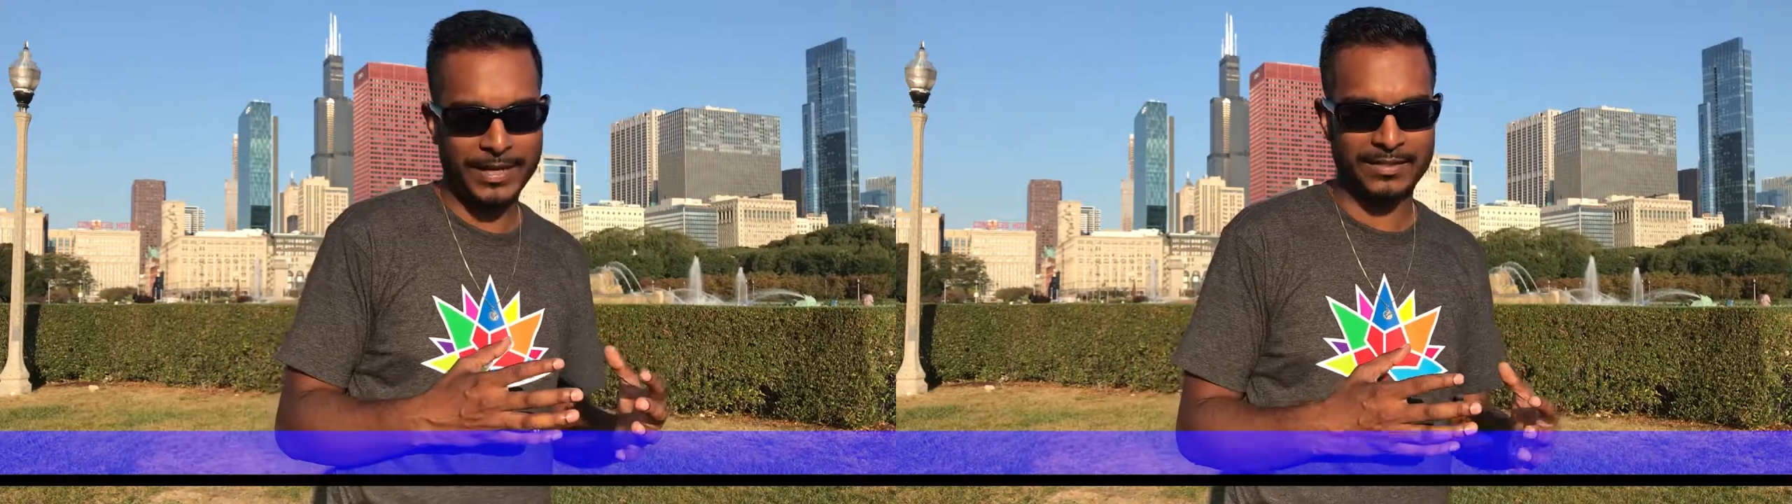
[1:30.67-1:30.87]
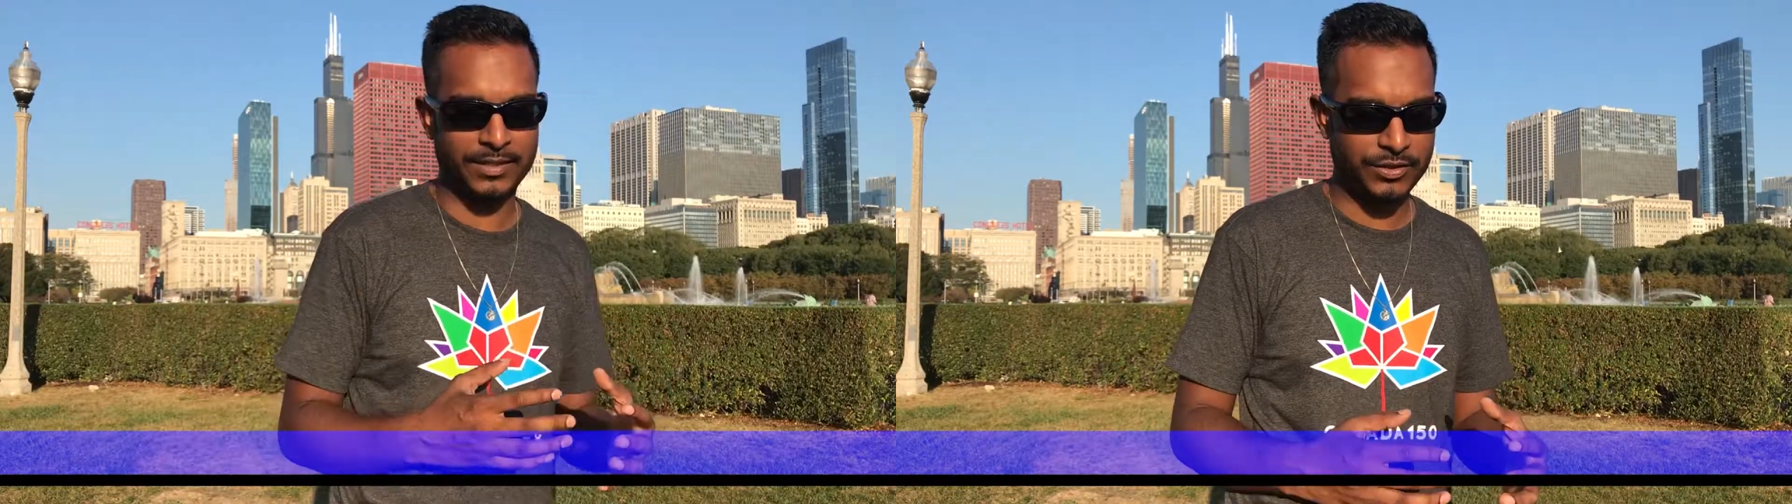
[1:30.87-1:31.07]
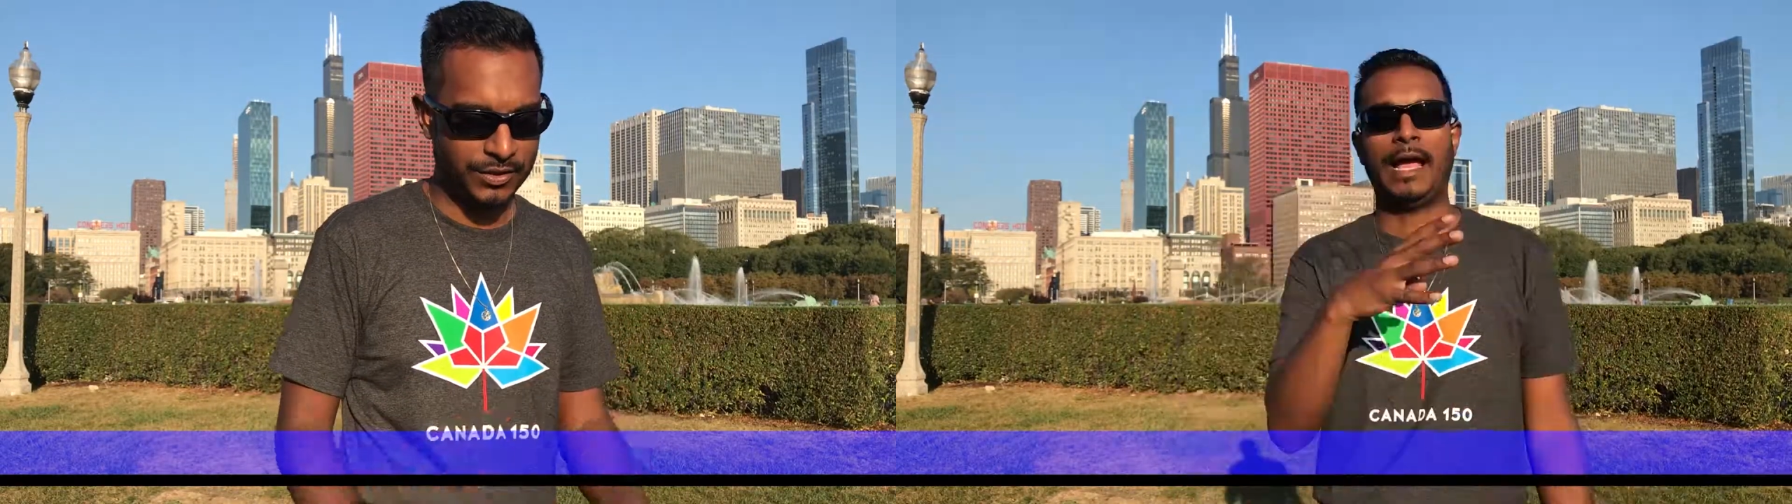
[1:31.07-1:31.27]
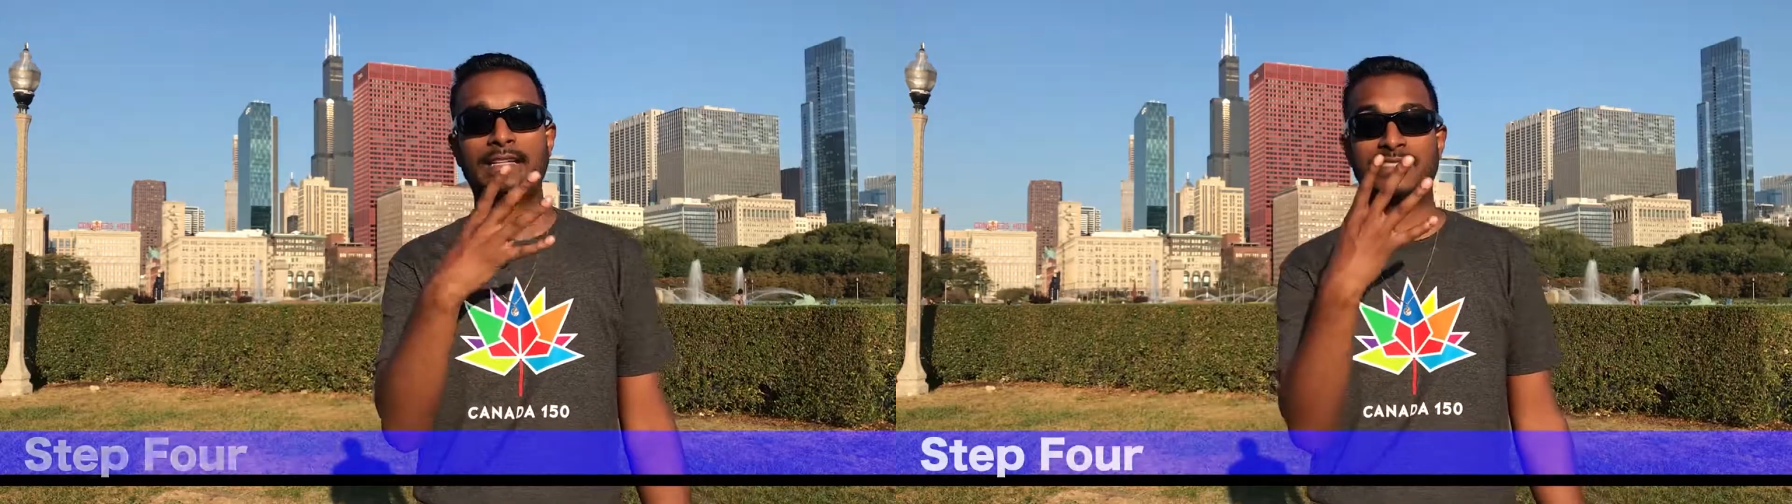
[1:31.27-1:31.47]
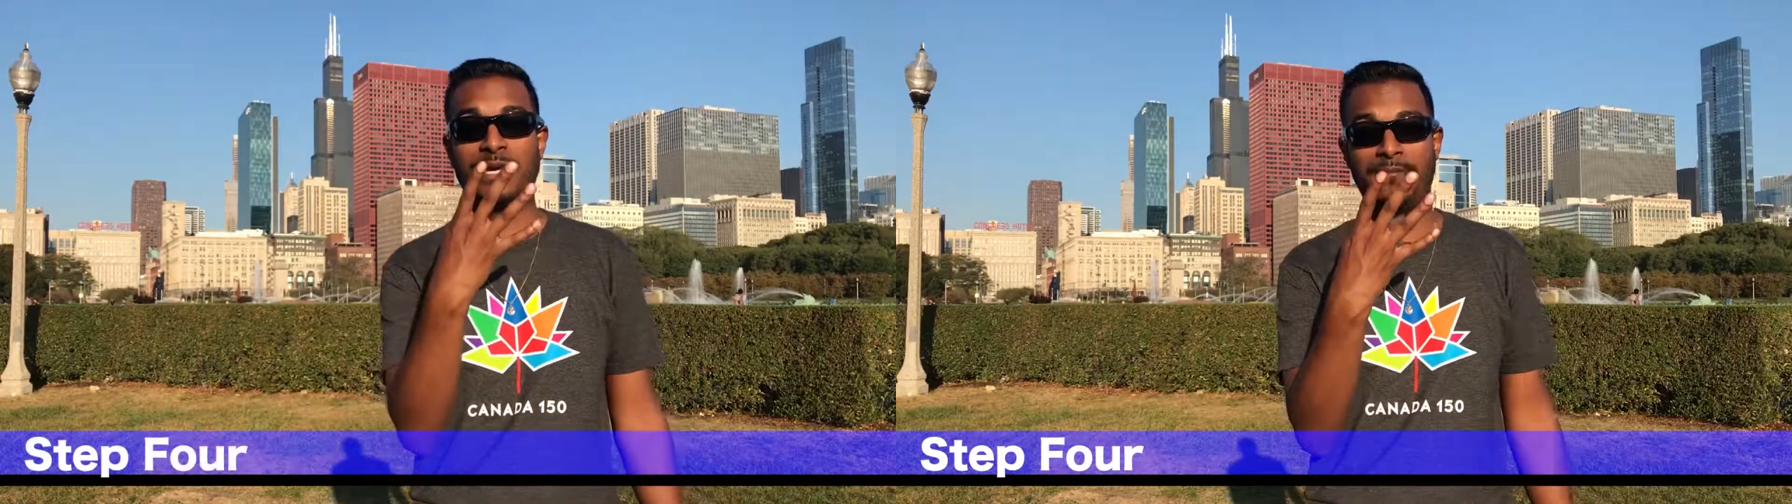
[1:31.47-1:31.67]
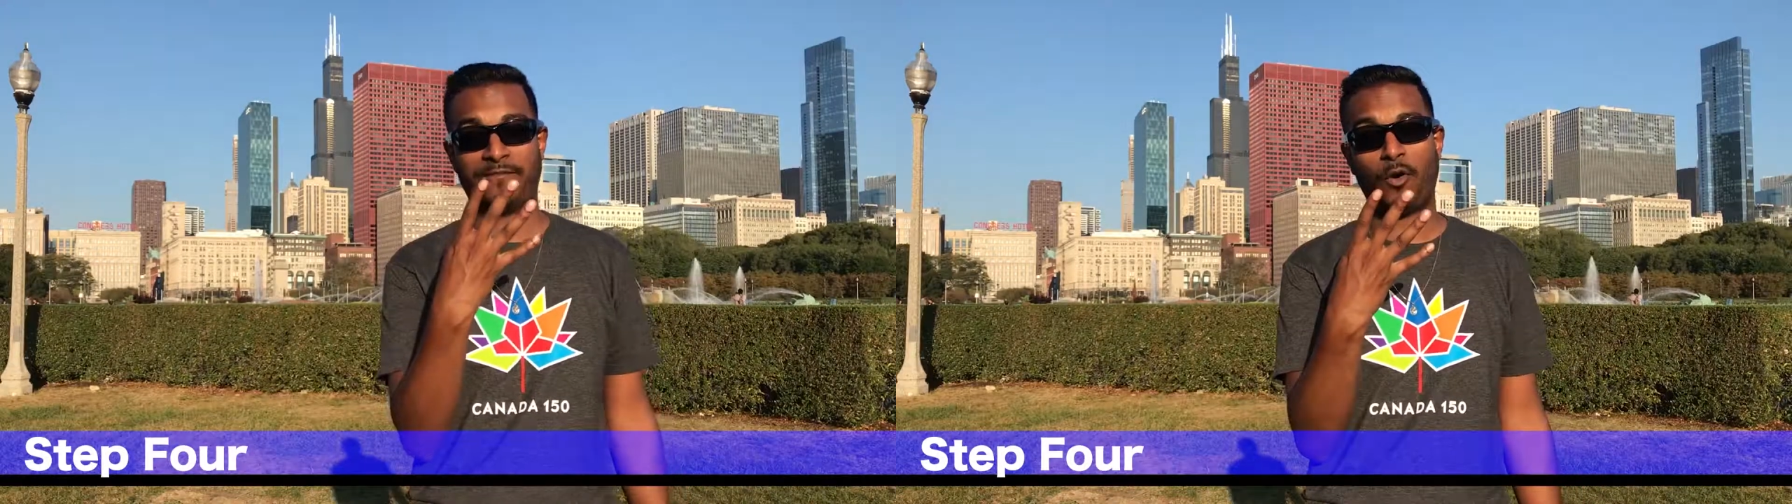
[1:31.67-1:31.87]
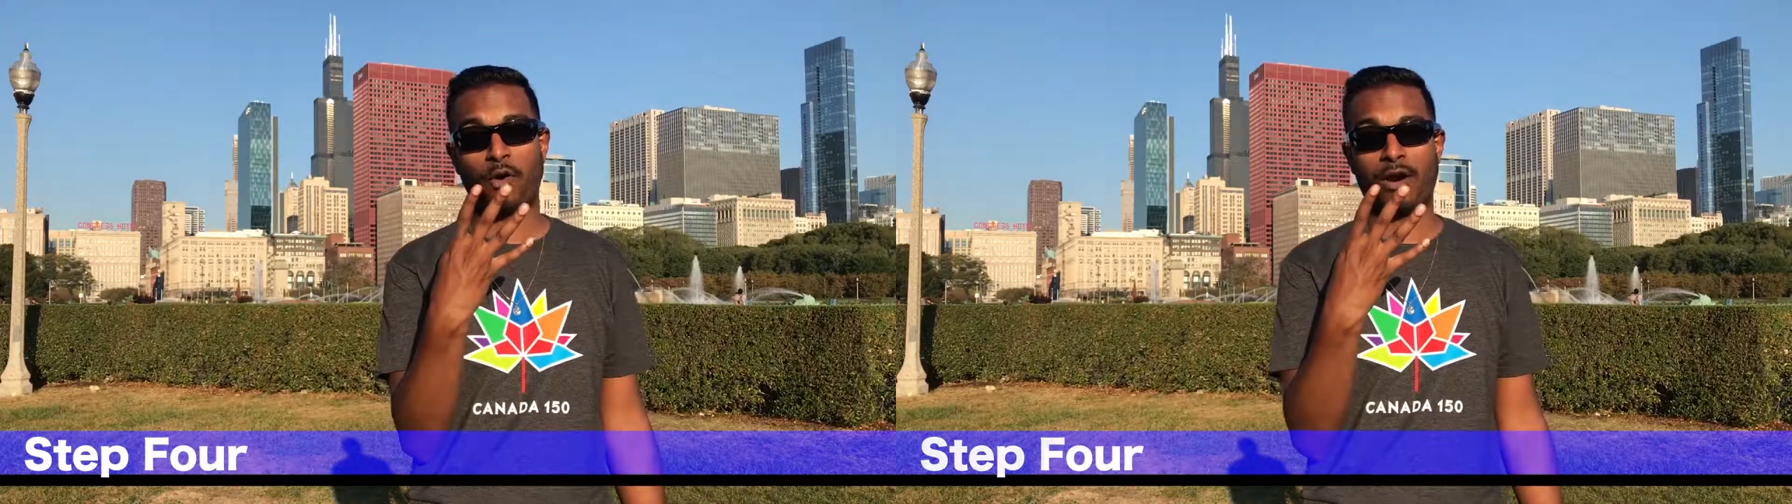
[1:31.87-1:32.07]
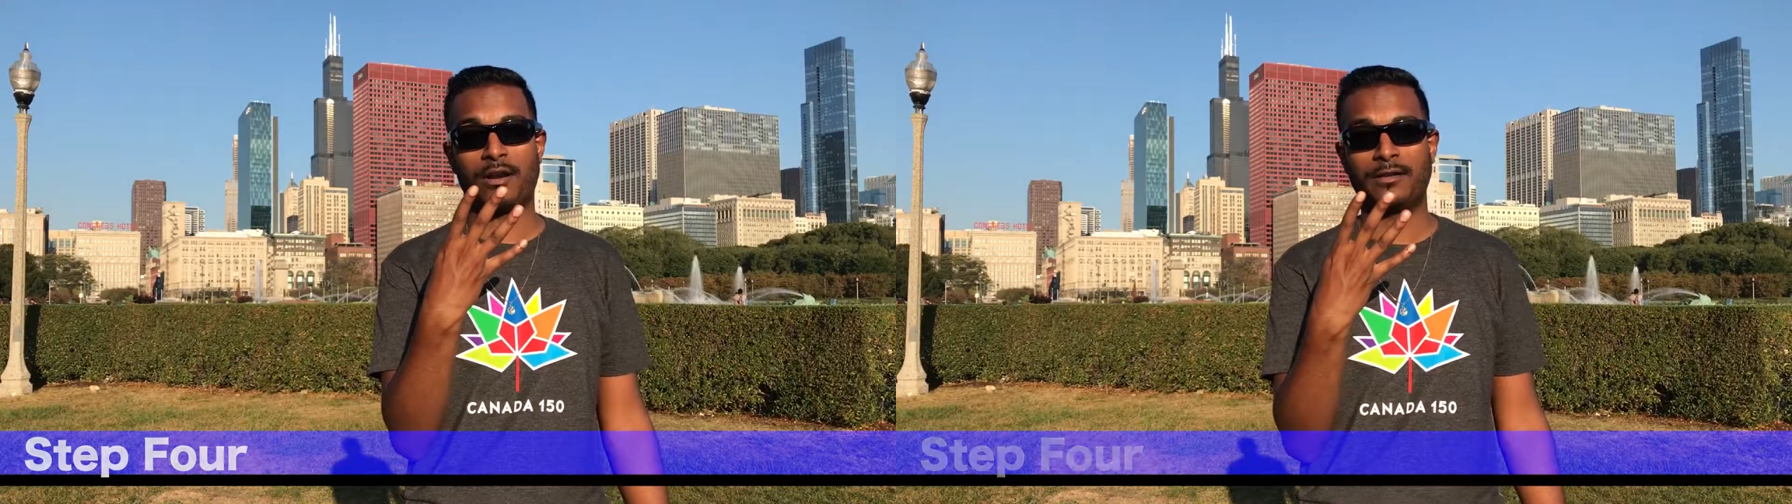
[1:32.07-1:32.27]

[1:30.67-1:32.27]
message. And step 4.